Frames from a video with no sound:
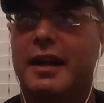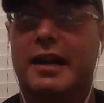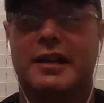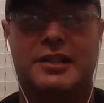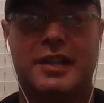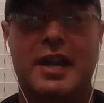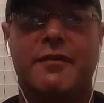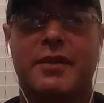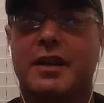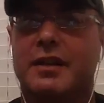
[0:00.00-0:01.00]
And I
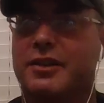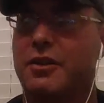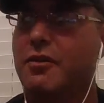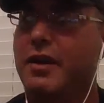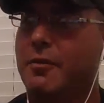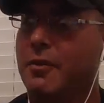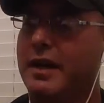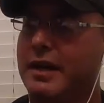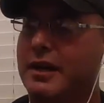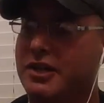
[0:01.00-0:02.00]
saved it. So like when
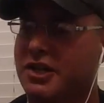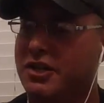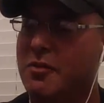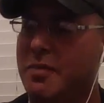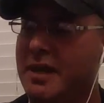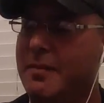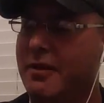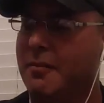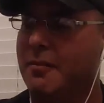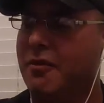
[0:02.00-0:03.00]
I get a stupid email
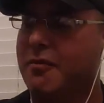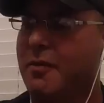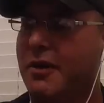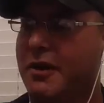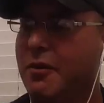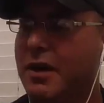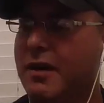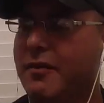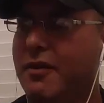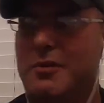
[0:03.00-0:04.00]
on Morph Market or
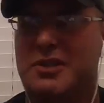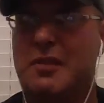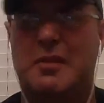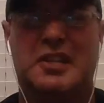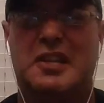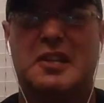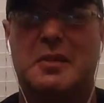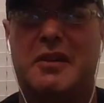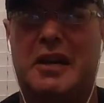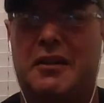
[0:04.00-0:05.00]
whatever, like when somebody sends
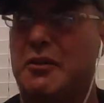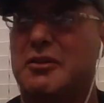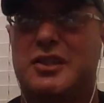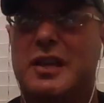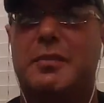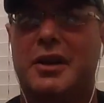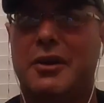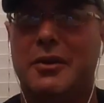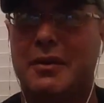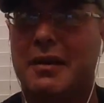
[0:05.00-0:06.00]
me like their zip
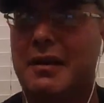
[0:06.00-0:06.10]
code,